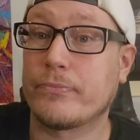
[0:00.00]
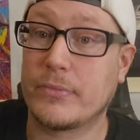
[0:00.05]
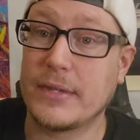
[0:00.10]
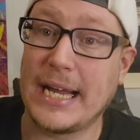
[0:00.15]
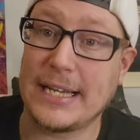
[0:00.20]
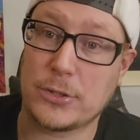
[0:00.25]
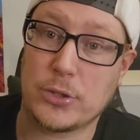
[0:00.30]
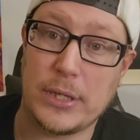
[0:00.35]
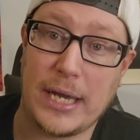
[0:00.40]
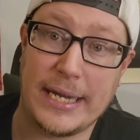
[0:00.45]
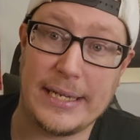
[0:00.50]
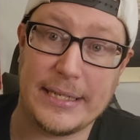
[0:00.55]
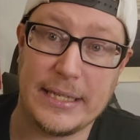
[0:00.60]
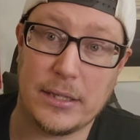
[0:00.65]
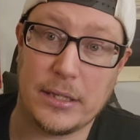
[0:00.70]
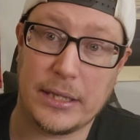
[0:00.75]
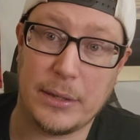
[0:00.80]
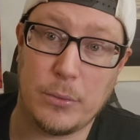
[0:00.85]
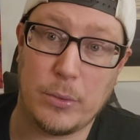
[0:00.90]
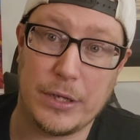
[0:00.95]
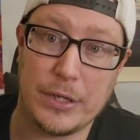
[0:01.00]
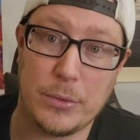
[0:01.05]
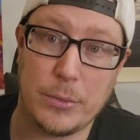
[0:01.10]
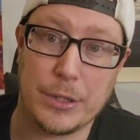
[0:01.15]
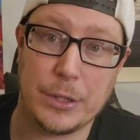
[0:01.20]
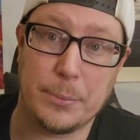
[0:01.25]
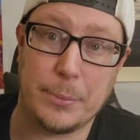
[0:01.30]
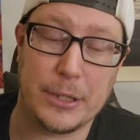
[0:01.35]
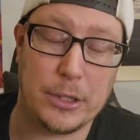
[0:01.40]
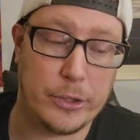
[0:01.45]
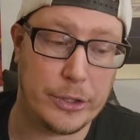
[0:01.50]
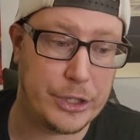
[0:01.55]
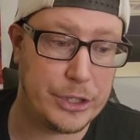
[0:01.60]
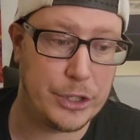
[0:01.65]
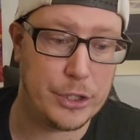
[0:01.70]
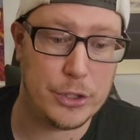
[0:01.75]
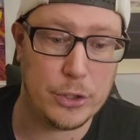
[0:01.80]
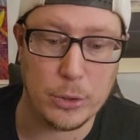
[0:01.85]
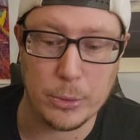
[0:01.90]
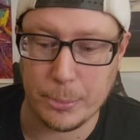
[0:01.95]
That's ideally what you'd be looking
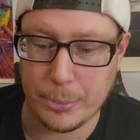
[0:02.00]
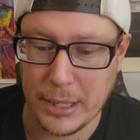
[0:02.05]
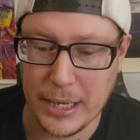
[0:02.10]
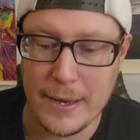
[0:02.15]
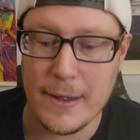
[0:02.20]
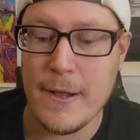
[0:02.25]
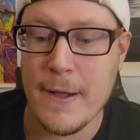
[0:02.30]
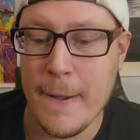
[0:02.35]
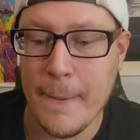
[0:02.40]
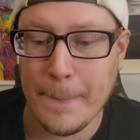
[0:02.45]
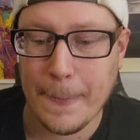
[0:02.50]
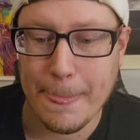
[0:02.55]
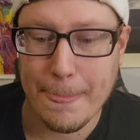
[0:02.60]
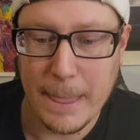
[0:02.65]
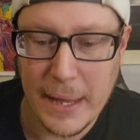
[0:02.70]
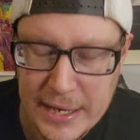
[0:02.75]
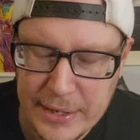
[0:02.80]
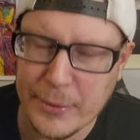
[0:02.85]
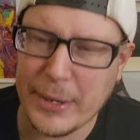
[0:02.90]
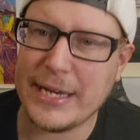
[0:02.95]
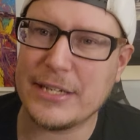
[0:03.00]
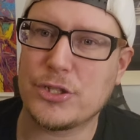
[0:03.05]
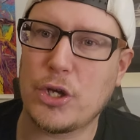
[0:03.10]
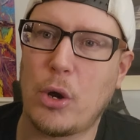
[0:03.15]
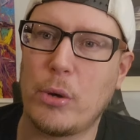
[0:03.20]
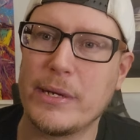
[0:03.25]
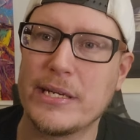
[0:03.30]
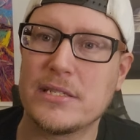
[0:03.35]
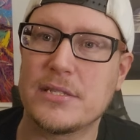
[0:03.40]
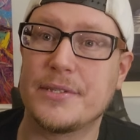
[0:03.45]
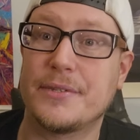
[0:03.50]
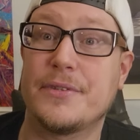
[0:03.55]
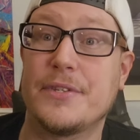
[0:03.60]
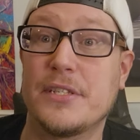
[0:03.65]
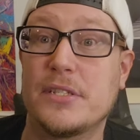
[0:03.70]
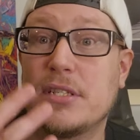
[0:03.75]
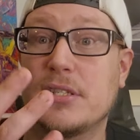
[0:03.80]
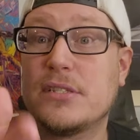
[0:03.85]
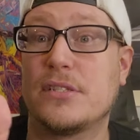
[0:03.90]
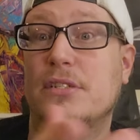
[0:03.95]
to do. But anyway, as always,
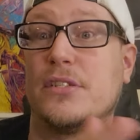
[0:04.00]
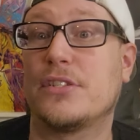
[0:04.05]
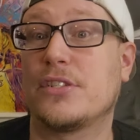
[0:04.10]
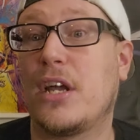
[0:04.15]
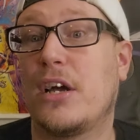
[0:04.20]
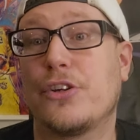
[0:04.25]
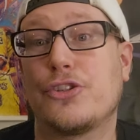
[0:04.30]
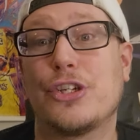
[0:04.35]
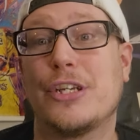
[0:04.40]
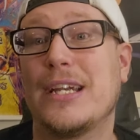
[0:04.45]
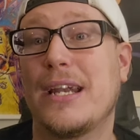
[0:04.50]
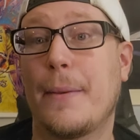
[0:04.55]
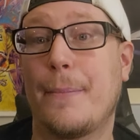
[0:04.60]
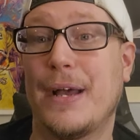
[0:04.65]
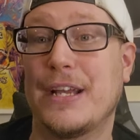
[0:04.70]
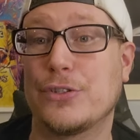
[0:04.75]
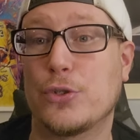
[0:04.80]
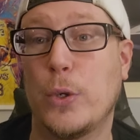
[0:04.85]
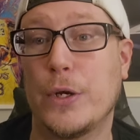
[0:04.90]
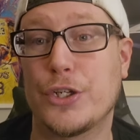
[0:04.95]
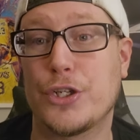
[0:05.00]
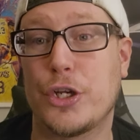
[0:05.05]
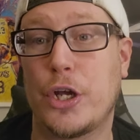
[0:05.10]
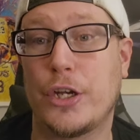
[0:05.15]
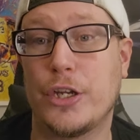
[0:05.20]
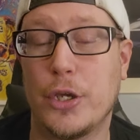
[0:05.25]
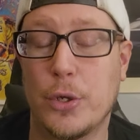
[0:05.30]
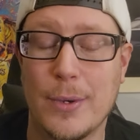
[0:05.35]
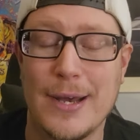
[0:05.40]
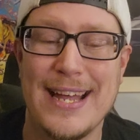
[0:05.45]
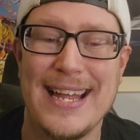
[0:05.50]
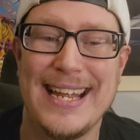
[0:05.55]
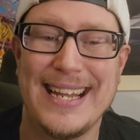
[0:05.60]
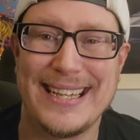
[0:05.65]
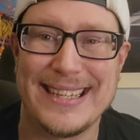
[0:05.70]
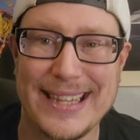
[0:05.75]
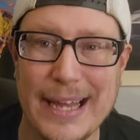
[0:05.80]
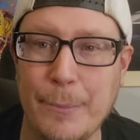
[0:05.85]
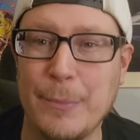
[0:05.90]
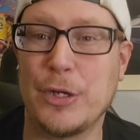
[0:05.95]
this is a discussion and I pass a question on you.
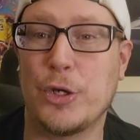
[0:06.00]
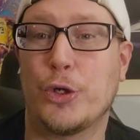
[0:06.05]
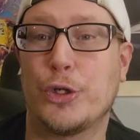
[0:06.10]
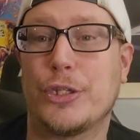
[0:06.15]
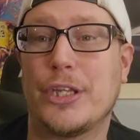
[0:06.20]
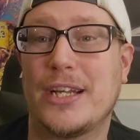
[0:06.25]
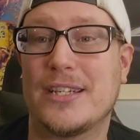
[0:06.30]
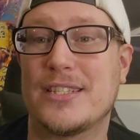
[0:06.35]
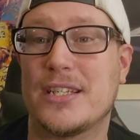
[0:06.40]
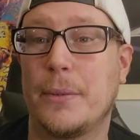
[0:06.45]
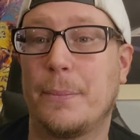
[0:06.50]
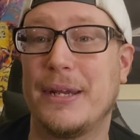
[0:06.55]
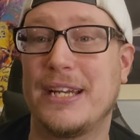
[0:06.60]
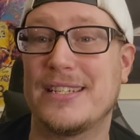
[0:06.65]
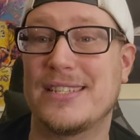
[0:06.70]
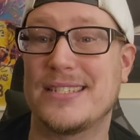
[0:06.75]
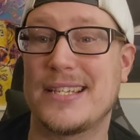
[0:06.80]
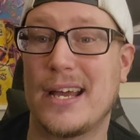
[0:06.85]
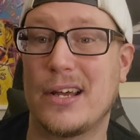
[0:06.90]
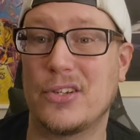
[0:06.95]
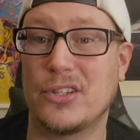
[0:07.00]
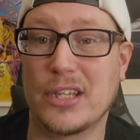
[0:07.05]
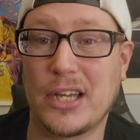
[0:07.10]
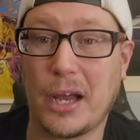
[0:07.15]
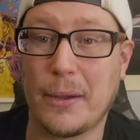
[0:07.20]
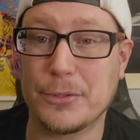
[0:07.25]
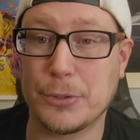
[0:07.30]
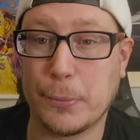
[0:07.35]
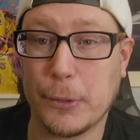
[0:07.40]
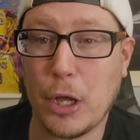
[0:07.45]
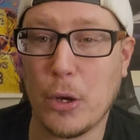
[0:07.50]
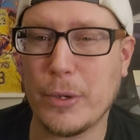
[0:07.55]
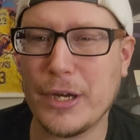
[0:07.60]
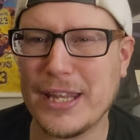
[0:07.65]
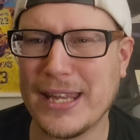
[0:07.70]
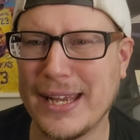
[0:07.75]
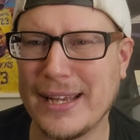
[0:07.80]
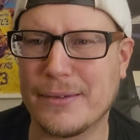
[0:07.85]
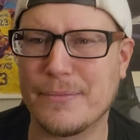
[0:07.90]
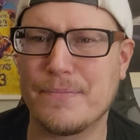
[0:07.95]
Let me know your thoughts and opinions down in the comments below. What do
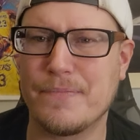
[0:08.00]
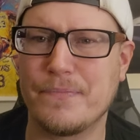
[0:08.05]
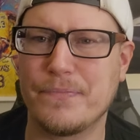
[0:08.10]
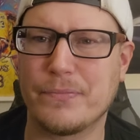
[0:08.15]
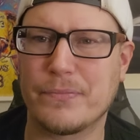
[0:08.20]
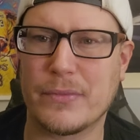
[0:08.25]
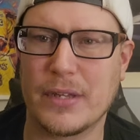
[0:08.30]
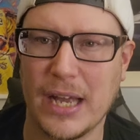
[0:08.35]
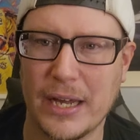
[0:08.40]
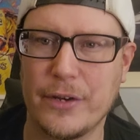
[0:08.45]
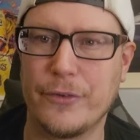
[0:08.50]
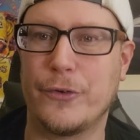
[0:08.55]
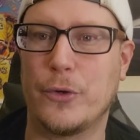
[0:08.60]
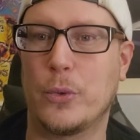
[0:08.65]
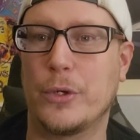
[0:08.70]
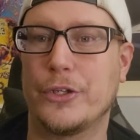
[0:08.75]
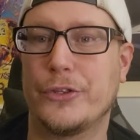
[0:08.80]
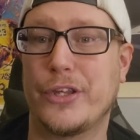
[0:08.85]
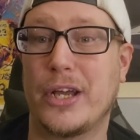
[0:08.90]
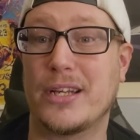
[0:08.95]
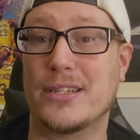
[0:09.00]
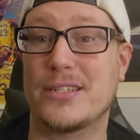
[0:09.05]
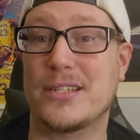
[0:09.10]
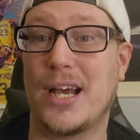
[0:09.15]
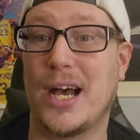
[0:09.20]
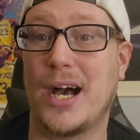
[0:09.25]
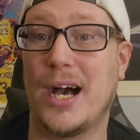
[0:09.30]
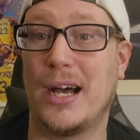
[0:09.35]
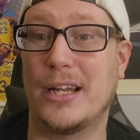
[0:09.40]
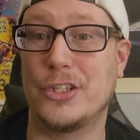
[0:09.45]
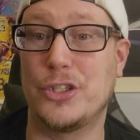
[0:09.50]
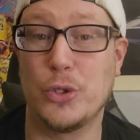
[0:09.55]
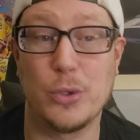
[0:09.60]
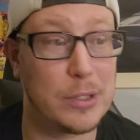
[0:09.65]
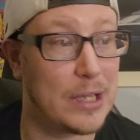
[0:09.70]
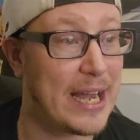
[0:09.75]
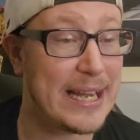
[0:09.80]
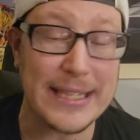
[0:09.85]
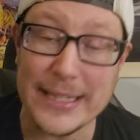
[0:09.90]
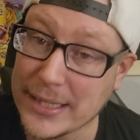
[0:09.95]
you think? How do you feel? What are your thoughts? Do you
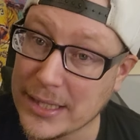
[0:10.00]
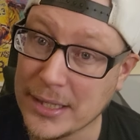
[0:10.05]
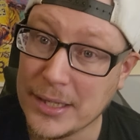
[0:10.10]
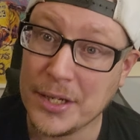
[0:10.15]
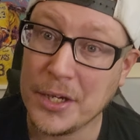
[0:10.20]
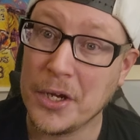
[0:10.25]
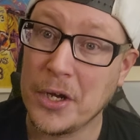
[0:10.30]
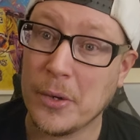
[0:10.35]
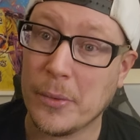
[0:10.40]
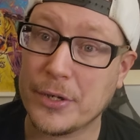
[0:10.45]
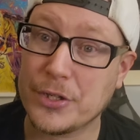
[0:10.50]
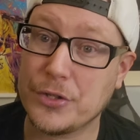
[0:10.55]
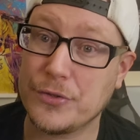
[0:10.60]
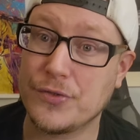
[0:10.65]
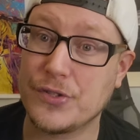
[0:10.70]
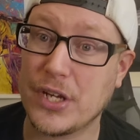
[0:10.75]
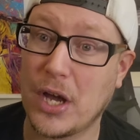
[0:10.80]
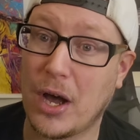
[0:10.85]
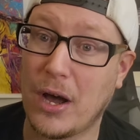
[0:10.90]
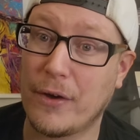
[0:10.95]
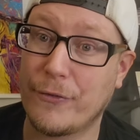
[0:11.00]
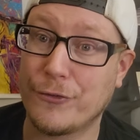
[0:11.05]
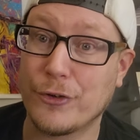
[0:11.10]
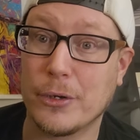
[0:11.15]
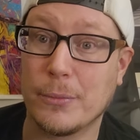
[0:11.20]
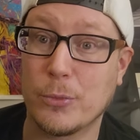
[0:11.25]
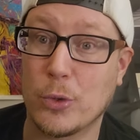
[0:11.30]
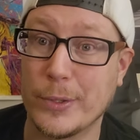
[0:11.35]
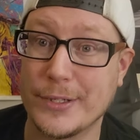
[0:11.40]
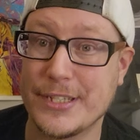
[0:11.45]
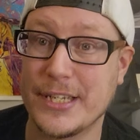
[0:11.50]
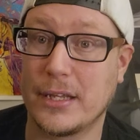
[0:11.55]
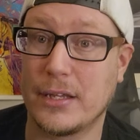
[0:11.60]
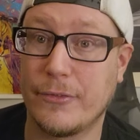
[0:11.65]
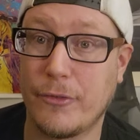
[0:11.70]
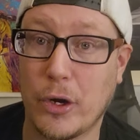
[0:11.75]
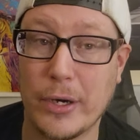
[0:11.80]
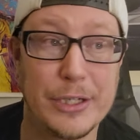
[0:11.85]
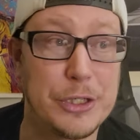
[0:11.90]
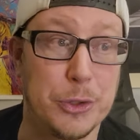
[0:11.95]
like what you saw from Quincy
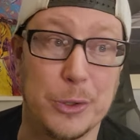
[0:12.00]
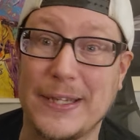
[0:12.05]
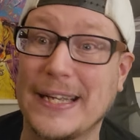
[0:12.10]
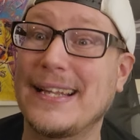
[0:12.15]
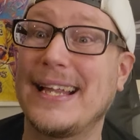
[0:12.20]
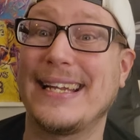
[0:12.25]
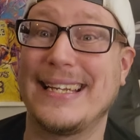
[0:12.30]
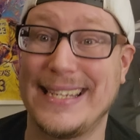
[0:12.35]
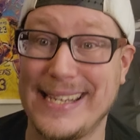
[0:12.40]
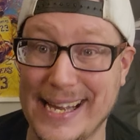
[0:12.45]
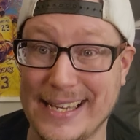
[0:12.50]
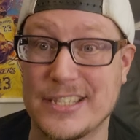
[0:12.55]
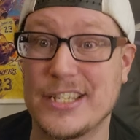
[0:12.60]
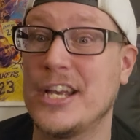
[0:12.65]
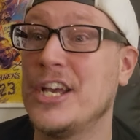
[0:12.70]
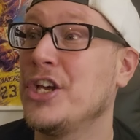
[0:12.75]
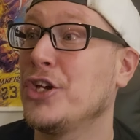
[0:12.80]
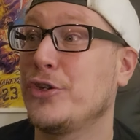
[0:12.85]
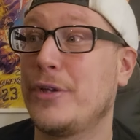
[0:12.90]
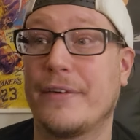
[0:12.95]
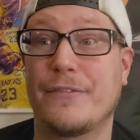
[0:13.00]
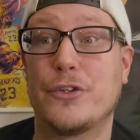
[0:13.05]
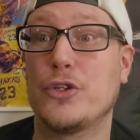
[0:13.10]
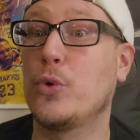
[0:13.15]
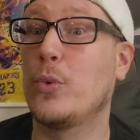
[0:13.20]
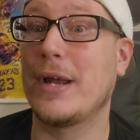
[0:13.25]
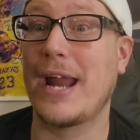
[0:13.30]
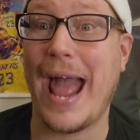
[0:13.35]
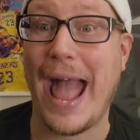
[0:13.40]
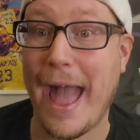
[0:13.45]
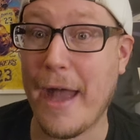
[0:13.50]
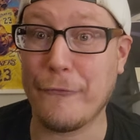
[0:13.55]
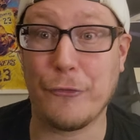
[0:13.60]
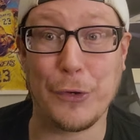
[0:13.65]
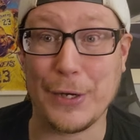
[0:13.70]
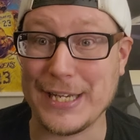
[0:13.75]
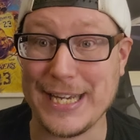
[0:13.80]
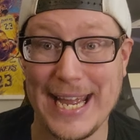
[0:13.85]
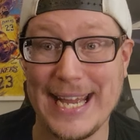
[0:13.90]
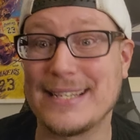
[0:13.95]
Olivari? Do you think like, yes, you have to do
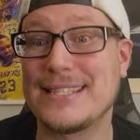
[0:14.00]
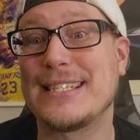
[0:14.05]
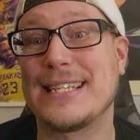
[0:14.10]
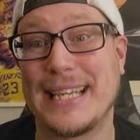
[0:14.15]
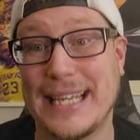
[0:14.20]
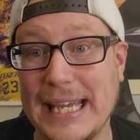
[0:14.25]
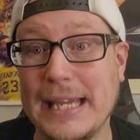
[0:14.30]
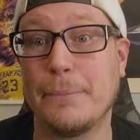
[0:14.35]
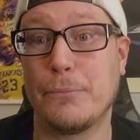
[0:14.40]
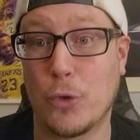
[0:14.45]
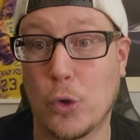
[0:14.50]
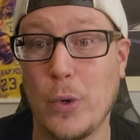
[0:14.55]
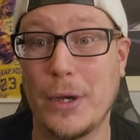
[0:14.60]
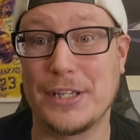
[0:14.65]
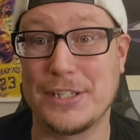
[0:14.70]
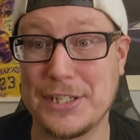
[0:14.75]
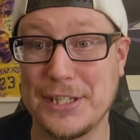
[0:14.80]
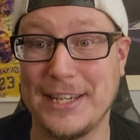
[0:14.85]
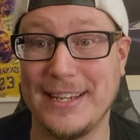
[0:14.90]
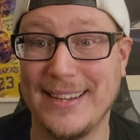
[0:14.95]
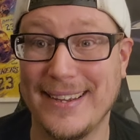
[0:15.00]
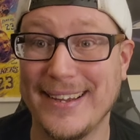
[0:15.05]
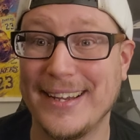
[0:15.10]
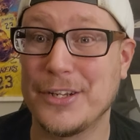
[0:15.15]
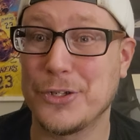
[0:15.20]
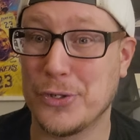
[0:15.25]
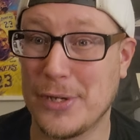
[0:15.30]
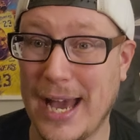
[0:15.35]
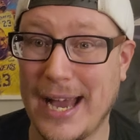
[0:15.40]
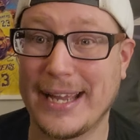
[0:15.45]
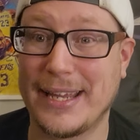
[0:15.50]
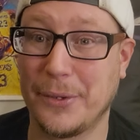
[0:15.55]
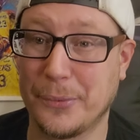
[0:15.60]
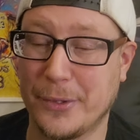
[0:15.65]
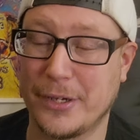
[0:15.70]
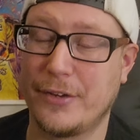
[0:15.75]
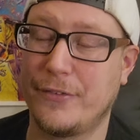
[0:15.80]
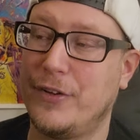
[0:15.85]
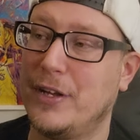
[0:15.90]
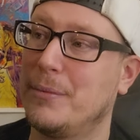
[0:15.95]
whatever it takes. Keep Quincy. Do not get
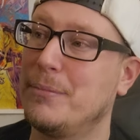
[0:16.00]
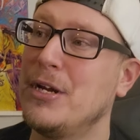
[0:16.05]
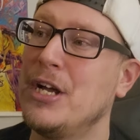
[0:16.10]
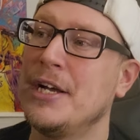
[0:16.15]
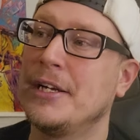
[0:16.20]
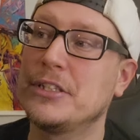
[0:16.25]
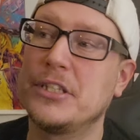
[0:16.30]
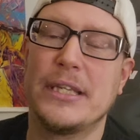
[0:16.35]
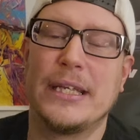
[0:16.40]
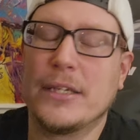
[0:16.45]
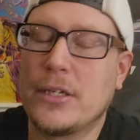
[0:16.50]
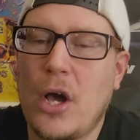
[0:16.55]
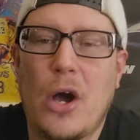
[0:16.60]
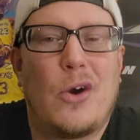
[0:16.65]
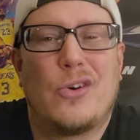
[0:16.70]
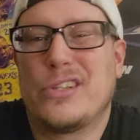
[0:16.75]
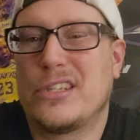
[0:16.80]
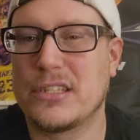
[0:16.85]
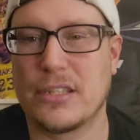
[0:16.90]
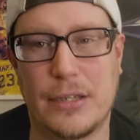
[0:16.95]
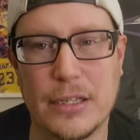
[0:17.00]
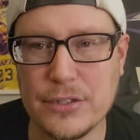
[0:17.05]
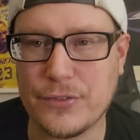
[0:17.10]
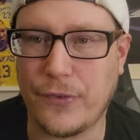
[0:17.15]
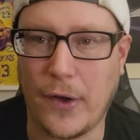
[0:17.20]
rid of him. Do you think, no, it's